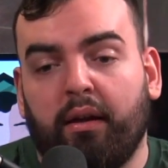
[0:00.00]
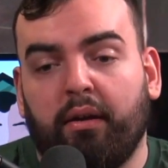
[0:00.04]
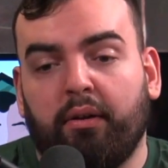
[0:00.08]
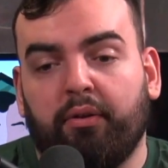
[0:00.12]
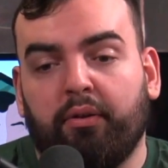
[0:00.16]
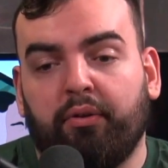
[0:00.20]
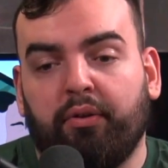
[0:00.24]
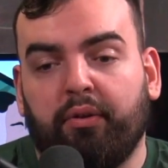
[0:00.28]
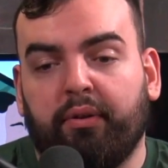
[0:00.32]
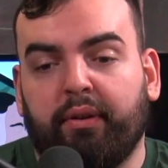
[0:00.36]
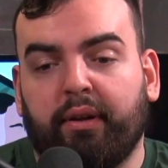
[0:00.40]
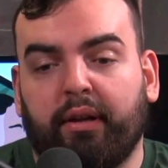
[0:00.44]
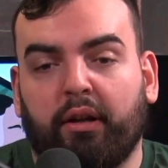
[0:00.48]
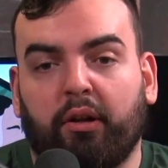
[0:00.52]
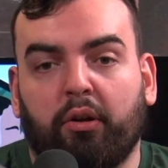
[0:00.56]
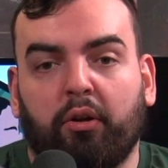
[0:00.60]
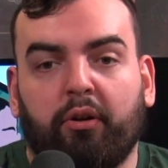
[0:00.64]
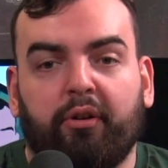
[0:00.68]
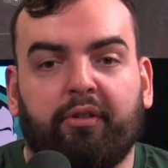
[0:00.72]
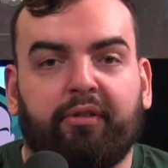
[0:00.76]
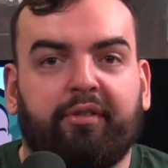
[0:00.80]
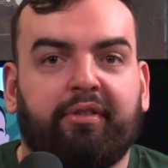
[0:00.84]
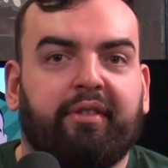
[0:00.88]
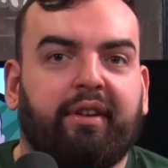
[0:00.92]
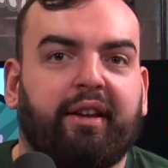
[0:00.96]
she's done a lot
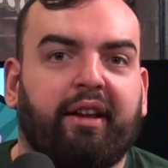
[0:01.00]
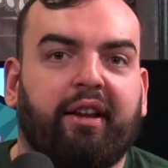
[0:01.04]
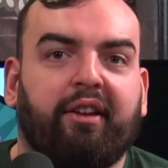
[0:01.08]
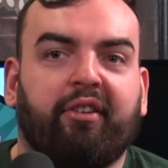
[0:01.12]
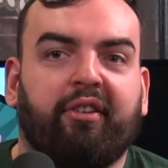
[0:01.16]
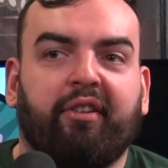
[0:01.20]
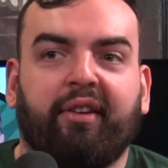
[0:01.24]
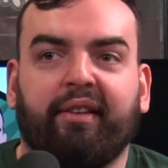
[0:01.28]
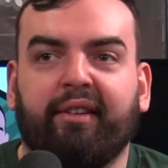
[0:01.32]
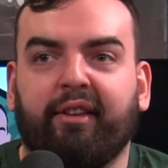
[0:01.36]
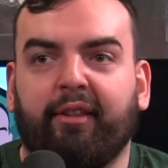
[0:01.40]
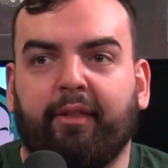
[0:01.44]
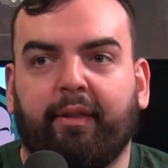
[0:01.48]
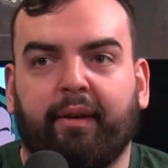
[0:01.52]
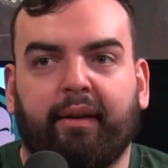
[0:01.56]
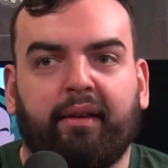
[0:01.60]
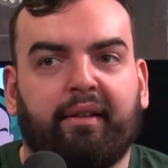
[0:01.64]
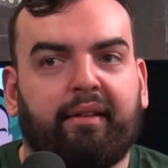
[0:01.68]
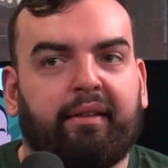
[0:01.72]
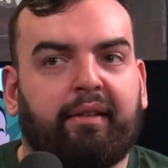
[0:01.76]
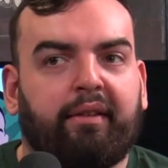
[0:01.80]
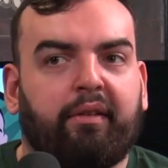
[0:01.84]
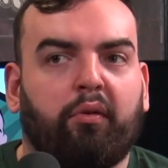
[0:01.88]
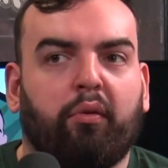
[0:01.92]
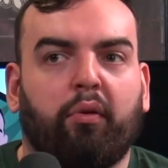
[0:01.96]
of kind of crazy
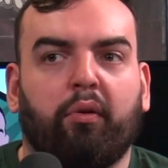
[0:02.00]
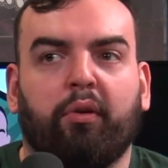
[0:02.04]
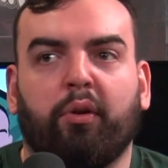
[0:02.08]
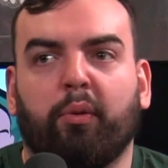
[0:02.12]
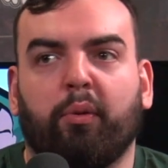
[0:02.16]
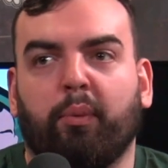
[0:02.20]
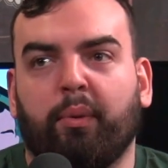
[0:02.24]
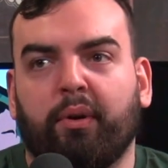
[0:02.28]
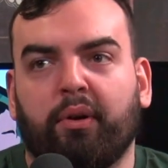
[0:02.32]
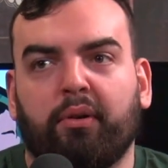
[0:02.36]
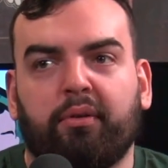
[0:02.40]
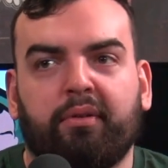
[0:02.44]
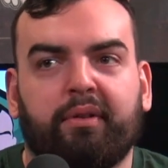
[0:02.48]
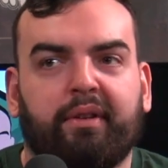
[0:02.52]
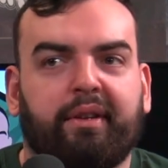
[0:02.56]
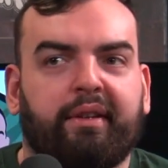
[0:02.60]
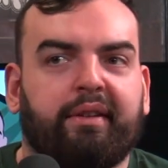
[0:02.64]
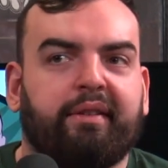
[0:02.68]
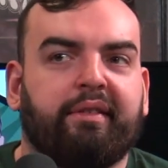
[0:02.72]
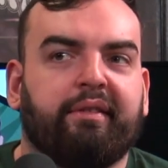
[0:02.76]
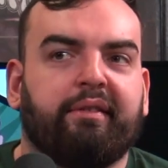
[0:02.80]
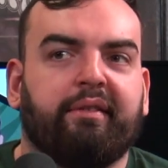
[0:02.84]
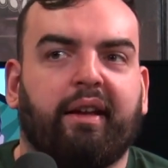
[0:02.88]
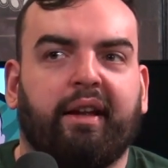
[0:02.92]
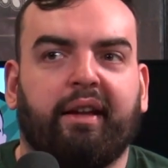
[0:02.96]
things throughout the world,
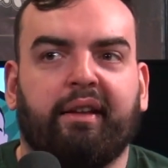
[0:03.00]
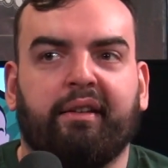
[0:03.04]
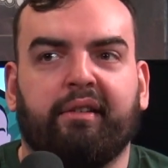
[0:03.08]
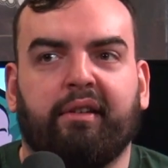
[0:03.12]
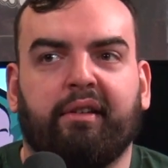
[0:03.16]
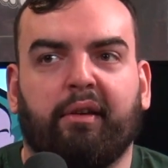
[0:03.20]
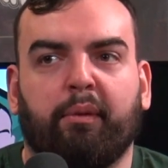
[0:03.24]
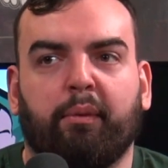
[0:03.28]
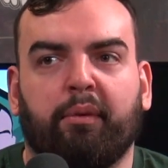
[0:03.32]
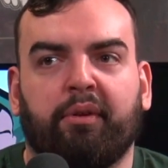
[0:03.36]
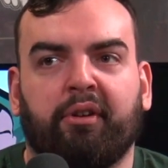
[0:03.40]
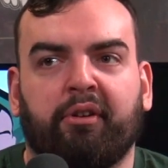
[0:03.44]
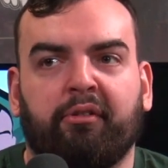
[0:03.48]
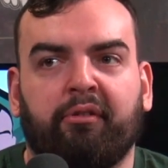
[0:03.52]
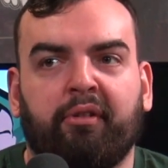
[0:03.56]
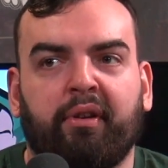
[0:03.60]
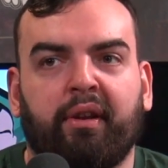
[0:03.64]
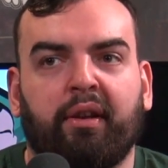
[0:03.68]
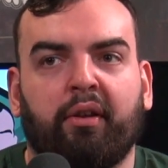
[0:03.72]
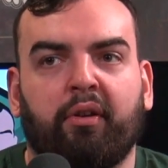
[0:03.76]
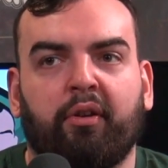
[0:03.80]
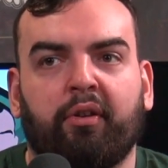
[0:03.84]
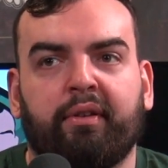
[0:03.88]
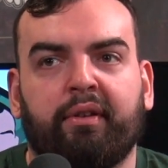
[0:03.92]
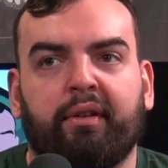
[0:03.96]
and and it was a really
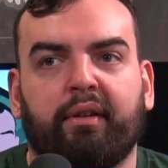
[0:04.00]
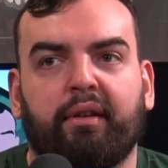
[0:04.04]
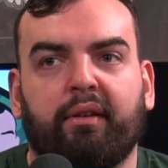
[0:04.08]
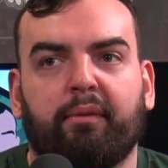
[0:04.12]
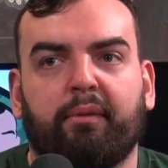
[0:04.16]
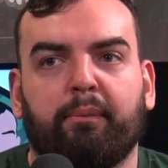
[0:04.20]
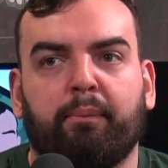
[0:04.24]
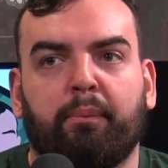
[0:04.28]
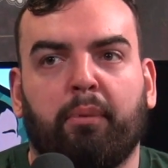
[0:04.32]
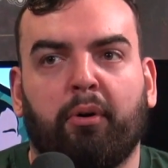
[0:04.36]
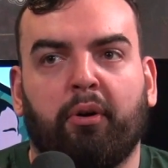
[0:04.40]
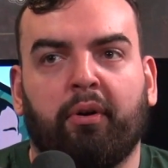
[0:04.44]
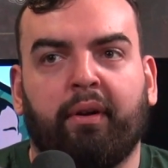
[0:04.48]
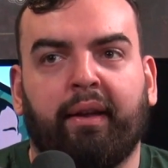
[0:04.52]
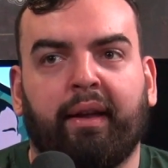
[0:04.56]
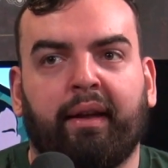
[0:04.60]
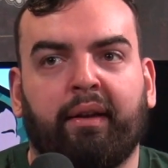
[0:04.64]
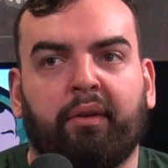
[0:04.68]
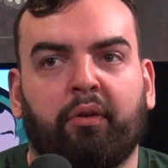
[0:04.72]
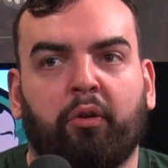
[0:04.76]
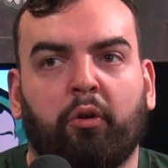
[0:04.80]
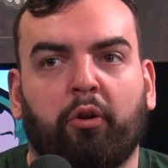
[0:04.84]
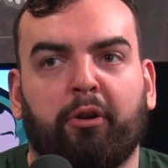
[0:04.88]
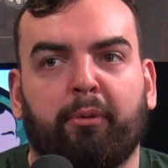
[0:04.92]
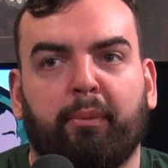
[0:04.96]
good podcast
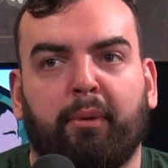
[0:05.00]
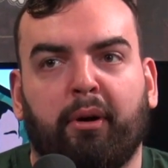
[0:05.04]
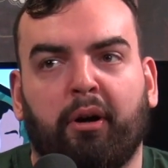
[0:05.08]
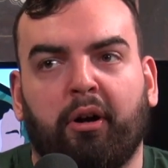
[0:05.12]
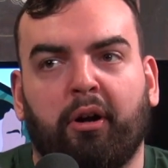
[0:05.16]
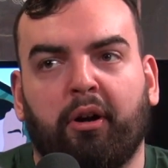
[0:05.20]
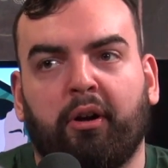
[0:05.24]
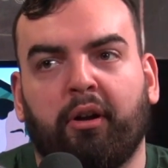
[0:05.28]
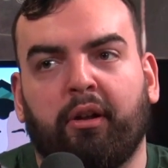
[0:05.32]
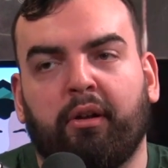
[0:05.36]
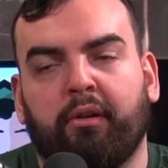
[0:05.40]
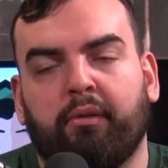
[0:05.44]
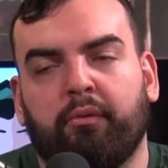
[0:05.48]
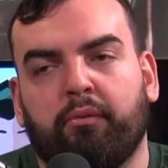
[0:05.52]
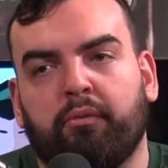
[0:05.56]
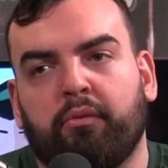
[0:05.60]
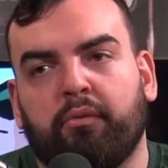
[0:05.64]
talking about her and